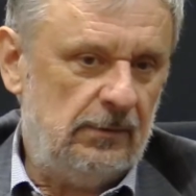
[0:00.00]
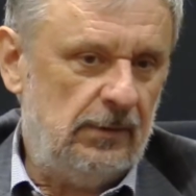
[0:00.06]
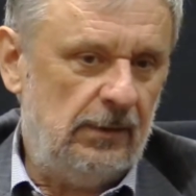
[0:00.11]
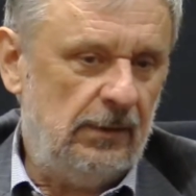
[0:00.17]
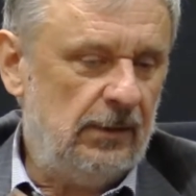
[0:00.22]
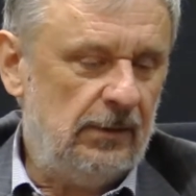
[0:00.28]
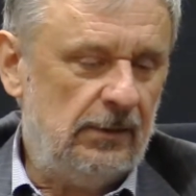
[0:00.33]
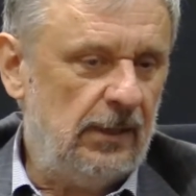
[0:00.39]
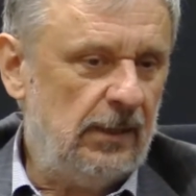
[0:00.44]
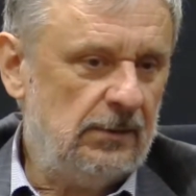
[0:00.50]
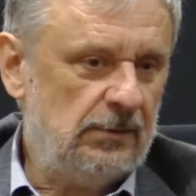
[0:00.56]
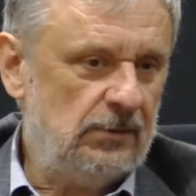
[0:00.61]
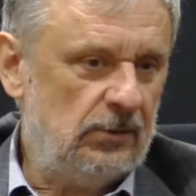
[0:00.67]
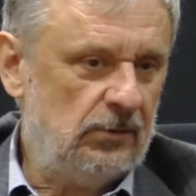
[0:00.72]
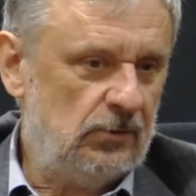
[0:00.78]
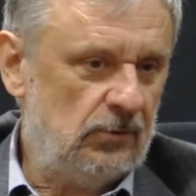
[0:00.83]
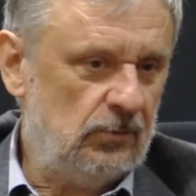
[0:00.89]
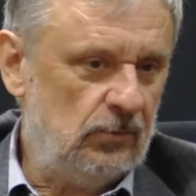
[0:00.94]
they had
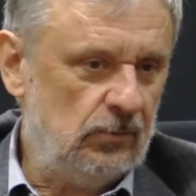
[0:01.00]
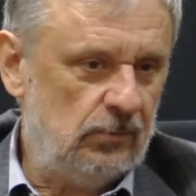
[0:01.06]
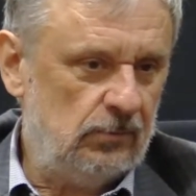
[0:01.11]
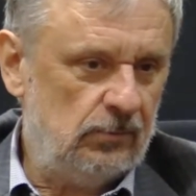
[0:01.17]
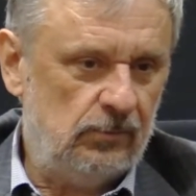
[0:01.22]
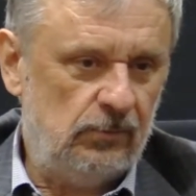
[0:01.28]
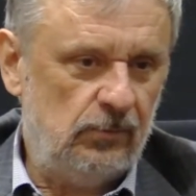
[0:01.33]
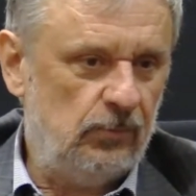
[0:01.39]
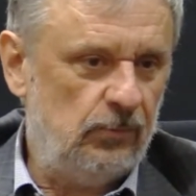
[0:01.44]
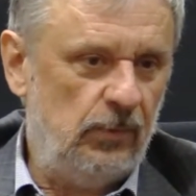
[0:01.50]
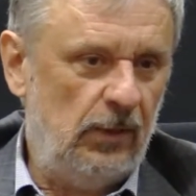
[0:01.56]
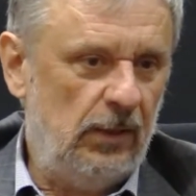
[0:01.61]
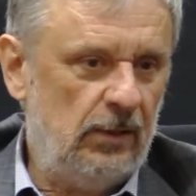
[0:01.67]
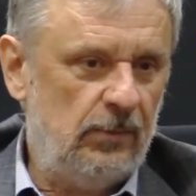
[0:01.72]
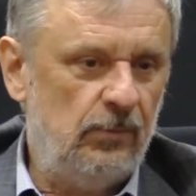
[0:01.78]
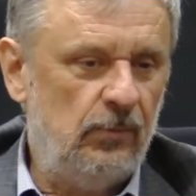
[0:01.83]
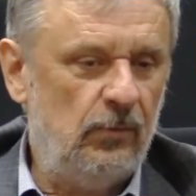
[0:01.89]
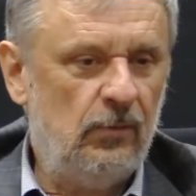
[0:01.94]
access to the
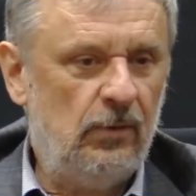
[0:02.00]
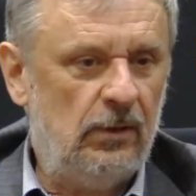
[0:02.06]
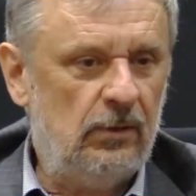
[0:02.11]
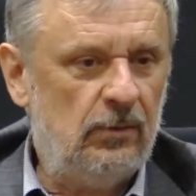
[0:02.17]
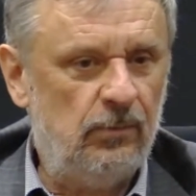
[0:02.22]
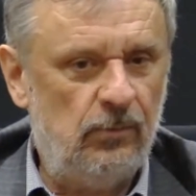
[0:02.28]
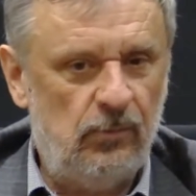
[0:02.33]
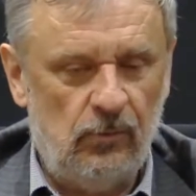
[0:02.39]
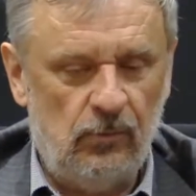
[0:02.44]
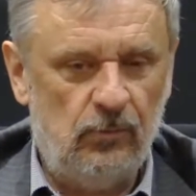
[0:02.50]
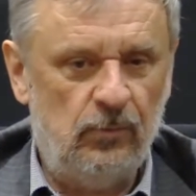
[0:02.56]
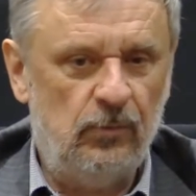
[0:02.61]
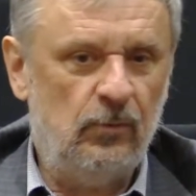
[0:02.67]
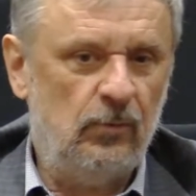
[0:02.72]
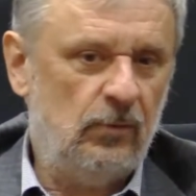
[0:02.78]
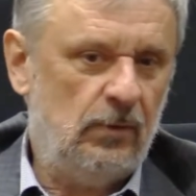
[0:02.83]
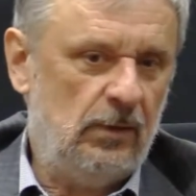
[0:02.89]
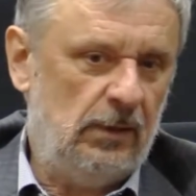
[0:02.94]
black book and blue
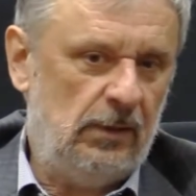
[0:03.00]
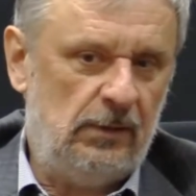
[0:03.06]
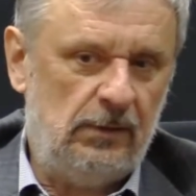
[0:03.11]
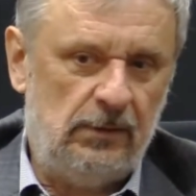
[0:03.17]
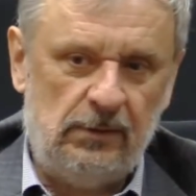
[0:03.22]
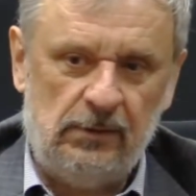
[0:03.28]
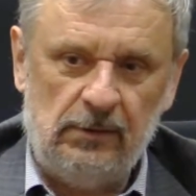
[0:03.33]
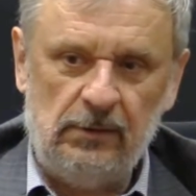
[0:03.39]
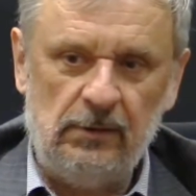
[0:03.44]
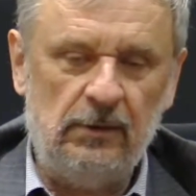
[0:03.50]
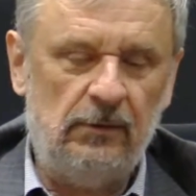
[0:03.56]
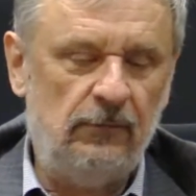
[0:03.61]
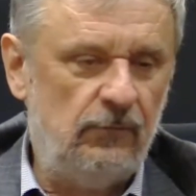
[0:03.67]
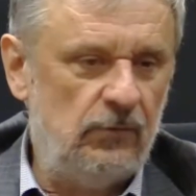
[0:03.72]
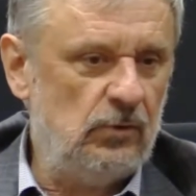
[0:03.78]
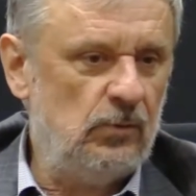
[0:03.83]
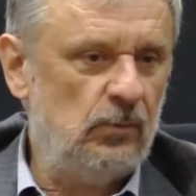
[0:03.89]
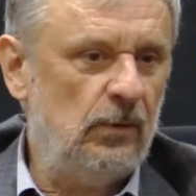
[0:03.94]
book and
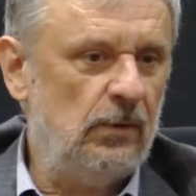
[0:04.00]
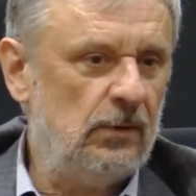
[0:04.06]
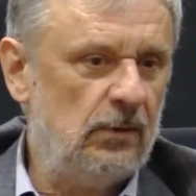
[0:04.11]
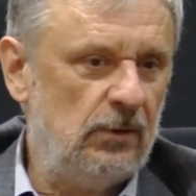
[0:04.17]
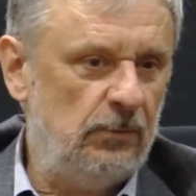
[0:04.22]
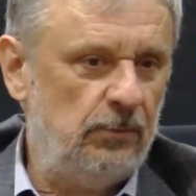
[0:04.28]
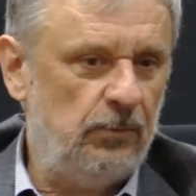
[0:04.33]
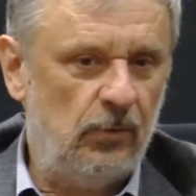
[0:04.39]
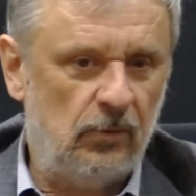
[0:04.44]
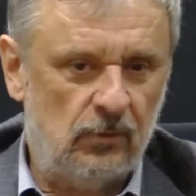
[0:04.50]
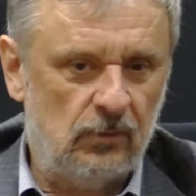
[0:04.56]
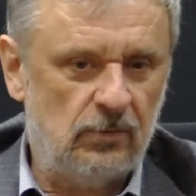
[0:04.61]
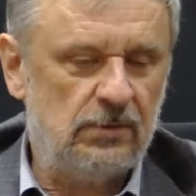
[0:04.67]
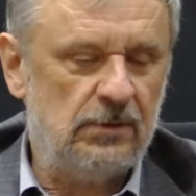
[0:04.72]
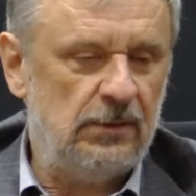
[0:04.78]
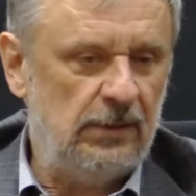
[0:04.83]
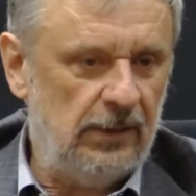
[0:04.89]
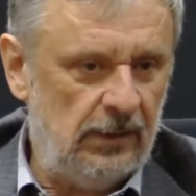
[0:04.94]
individual
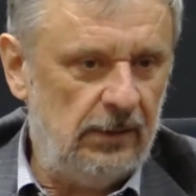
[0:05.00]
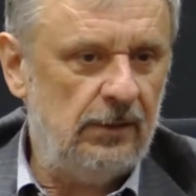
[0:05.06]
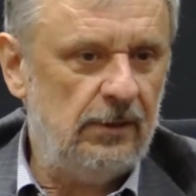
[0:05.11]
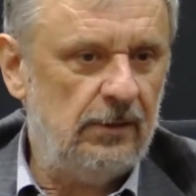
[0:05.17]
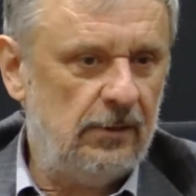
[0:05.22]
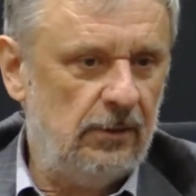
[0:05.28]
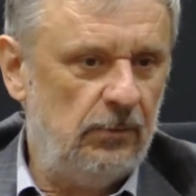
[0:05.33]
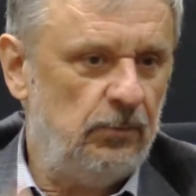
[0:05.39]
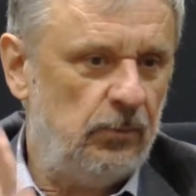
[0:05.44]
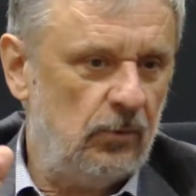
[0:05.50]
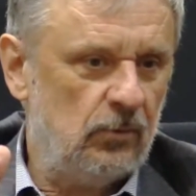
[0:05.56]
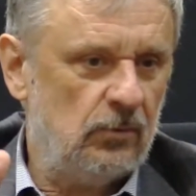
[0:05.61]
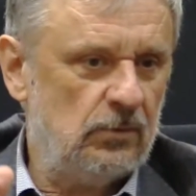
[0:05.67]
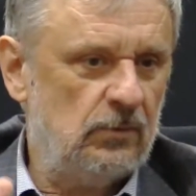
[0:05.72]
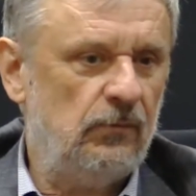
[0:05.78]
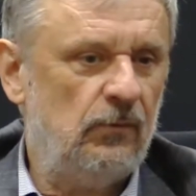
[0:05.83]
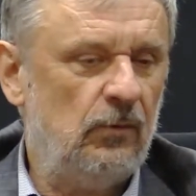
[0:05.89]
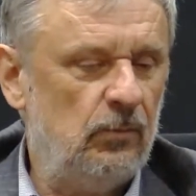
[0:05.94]
reports, daily
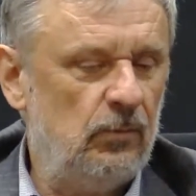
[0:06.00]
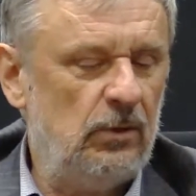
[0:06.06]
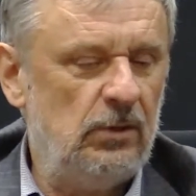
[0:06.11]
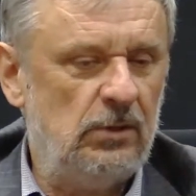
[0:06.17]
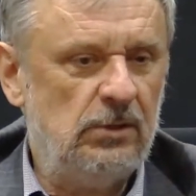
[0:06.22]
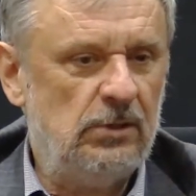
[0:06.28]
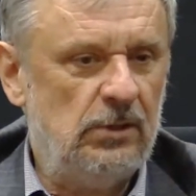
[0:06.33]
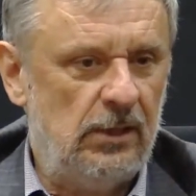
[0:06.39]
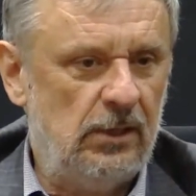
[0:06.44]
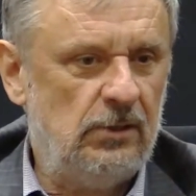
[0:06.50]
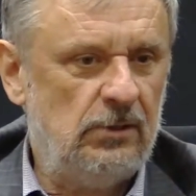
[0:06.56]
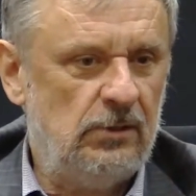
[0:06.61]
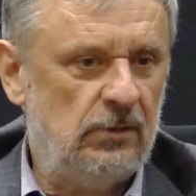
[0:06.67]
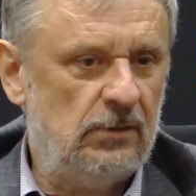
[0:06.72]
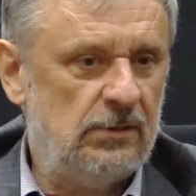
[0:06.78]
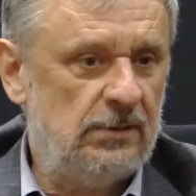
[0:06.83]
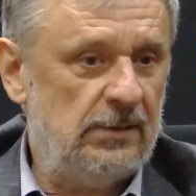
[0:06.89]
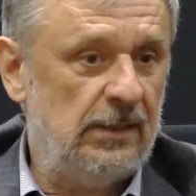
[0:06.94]
reports from each
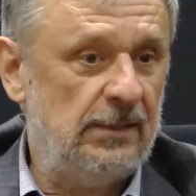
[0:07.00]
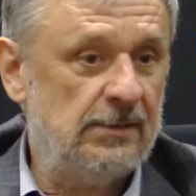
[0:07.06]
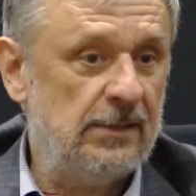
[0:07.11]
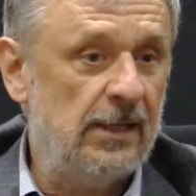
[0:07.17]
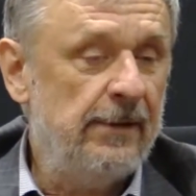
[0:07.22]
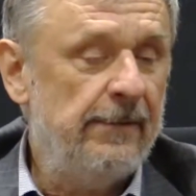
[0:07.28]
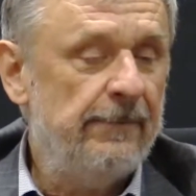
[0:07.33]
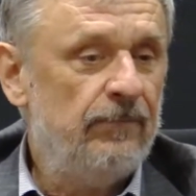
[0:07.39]
action sites.